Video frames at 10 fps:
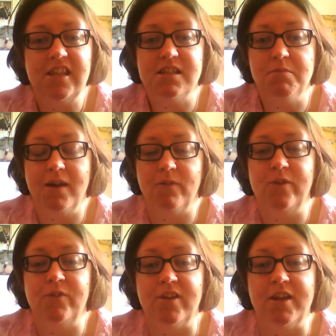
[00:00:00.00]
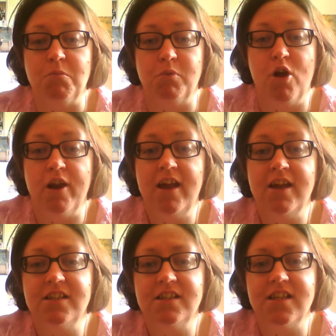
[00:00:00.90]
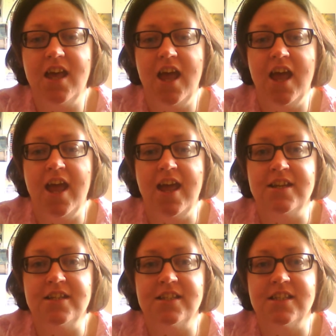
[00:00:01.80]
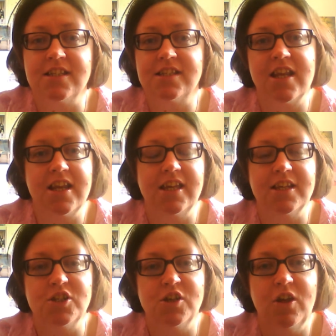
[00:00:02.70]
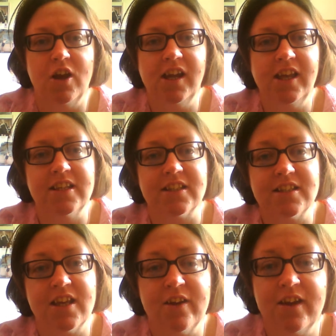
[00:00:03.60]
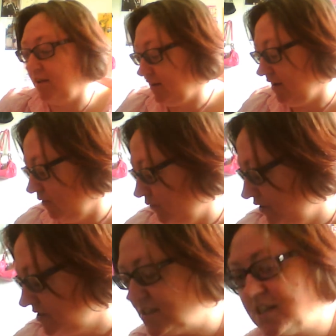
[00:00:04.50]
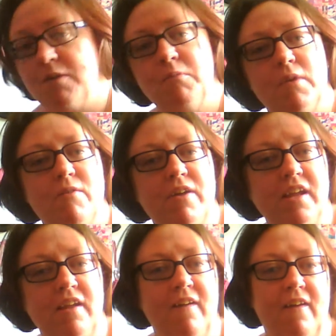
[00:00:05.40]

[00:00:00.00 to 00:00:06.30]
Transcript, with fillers: there's about 15 products and this is going to get too long again. So, okay, first thing I'm blowing